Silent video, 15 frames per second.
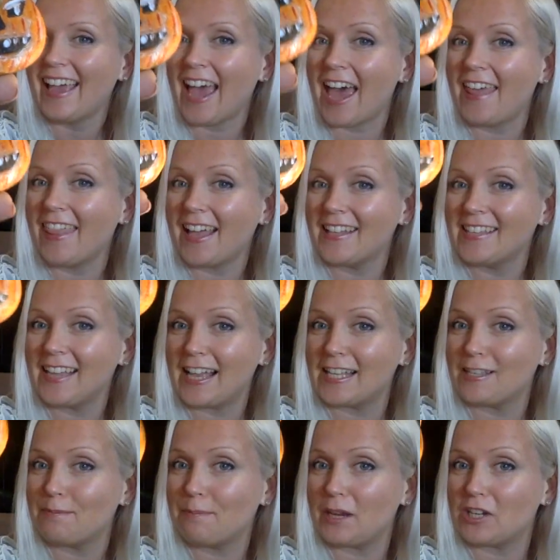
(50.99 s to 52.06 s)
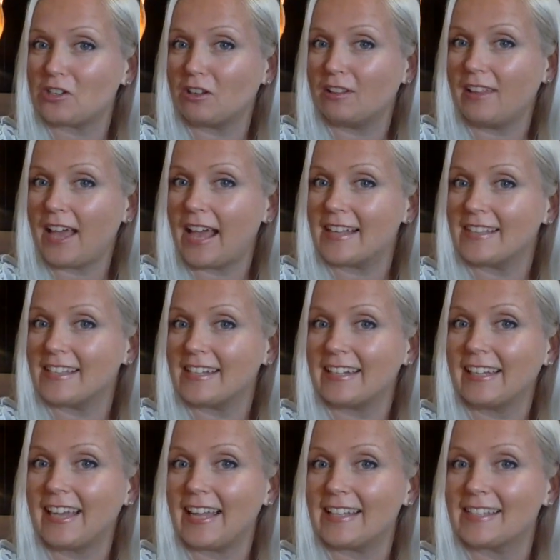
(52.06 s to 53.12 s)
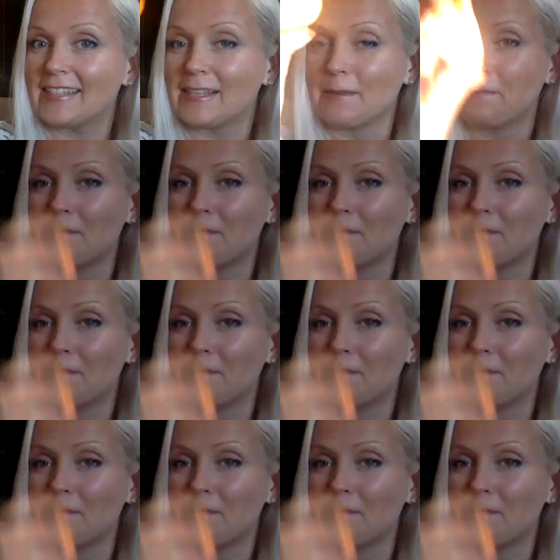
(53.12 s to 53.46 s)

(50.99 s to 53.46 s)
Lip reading: and that's as special as it gets.